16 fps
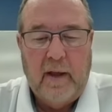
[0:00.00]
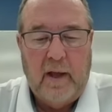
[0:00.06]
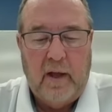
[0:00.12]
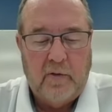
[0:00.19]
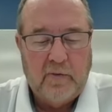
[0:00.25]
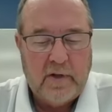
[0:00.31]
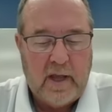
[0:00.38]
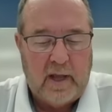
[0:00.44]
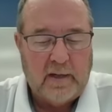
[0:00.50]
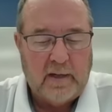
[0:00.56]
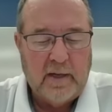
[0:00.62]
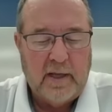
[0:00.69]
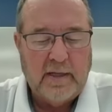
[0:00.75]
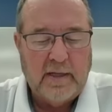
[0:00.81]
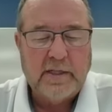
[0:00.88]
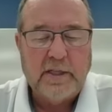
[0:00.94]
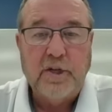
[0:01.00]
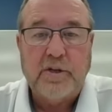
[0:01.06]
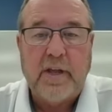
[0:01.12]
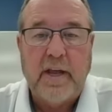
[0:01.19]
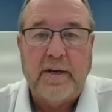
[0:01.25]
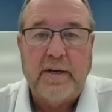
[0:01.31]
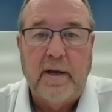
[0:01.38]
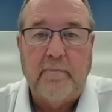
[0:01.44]
Okay, let's look
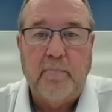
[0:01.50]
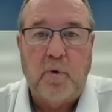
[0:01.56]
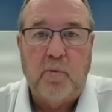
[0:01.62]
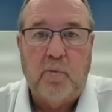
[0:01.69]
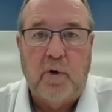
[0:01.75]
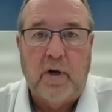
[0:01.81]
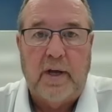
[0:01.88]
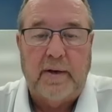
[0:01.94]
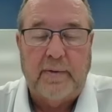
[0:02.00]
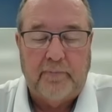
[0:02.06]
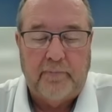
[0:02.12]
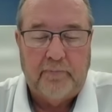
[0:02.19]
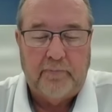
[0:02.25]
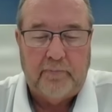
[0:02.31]
at number 1.